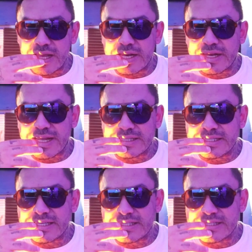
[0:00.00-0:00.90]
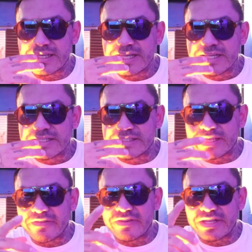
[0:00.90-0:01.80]

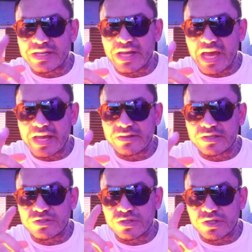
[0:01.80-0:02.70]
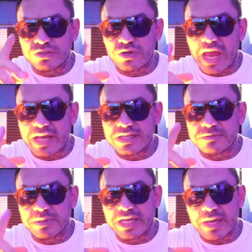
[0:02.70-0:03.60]
1979, the Dragons
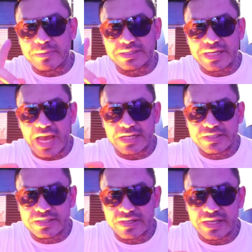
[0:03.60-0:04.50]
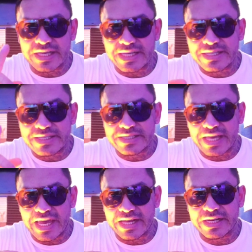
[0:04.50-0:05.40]
became attached to the
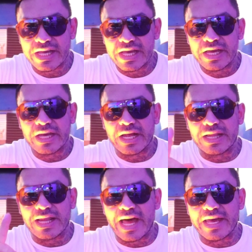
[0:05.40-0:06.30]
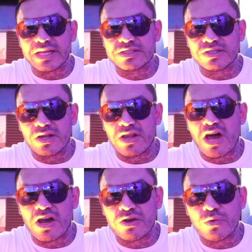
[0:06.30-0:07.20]
Insane Alliance
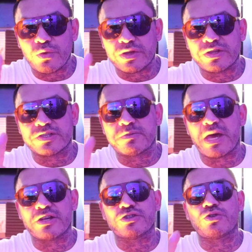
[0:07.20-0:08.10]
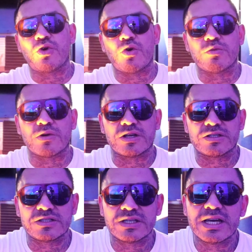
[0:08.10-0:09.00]
along with the Spanish
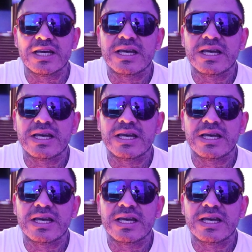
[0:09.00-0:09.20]
Cobras.